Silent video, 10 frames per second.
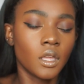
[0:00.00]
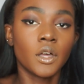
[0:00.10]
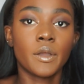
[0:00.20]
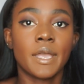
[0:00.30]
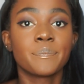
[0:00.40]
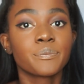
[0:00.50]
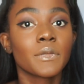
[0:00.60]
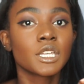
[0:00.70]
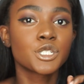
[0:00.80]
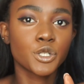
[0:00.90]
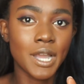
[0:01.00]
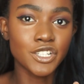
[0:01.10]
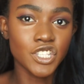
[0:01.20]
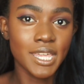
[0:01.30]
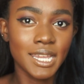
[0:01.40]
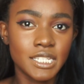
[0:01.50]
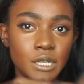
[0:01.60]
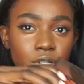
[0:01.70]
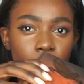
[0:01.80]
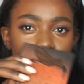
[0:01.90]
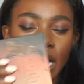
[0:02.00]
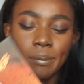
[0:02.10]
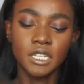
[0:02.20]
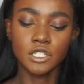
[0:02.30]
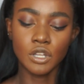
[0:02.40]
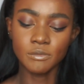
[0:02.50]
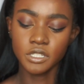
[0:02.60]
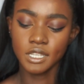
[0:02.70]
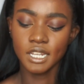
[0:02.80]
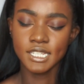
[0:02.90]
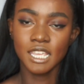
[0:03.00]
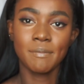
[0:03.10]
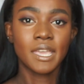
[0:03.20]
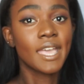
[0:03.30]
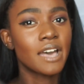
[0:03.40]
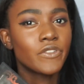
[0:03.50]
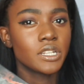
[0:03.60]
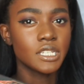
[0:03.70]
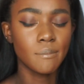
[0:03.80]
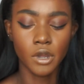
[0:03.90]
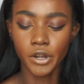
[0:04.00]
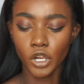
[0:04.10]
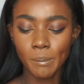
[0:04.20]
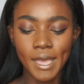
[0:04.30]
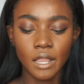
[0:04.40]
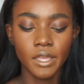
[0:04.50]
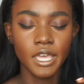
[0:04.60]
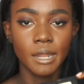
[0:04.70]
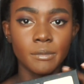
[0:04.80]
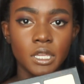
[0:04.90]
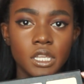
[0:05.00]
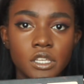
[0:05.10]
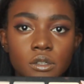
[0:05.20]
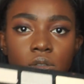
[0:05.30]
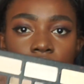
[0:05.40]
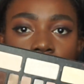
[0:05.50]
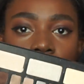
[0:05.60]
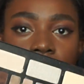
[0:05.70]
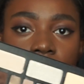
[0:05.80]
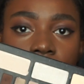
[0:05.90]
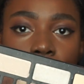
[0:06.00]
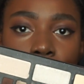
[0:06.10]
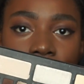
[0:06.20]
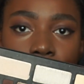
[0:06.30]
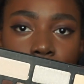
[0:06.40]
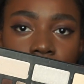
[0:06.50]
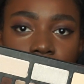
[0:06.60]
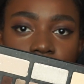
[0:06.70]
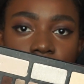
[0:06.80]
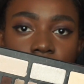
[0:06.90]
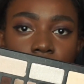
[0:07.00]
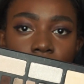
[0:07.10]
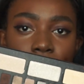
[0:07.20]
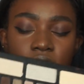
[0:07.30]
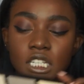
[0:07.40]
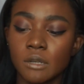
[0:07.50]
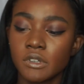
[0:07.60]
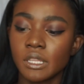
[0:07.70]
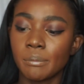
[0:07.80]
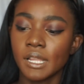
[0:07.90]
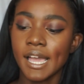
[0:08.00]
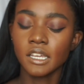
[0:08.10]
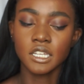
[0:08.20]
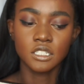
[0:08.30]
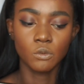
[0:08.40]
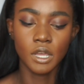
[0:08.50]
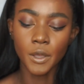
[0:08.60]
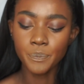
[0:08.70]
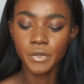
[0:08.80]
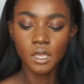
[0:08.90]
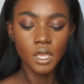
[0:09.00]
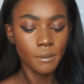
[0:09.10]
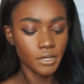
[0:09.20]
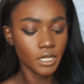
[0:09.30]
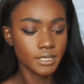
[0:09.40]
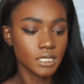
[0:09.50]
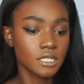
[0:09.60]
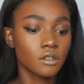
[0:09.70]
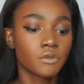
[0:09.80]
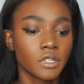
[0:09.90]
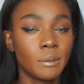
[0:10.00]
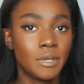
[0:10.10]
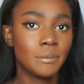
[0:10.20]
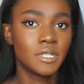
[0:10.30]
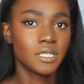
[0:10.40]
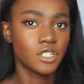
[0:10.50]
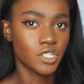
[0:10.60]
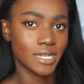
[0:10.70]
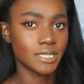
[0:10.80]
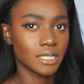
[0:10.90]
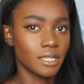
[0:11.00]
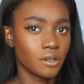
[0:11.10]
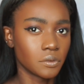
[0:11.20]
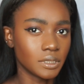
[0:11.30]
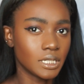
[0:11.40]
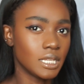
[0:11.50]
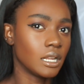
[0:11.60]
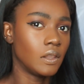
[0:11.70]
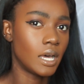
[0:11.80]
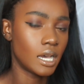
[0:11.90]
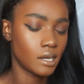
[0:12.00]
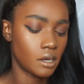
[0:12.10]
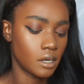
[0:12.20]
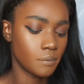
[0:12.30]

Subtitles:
Okay, scratch that idea with the brow pencil. I'm just gonna take my Kat Von D Monarch palette, and I'm gonna use this matte brown shade here and mix it in with the black as well, because these are really pigmented shades and they don't really need a lot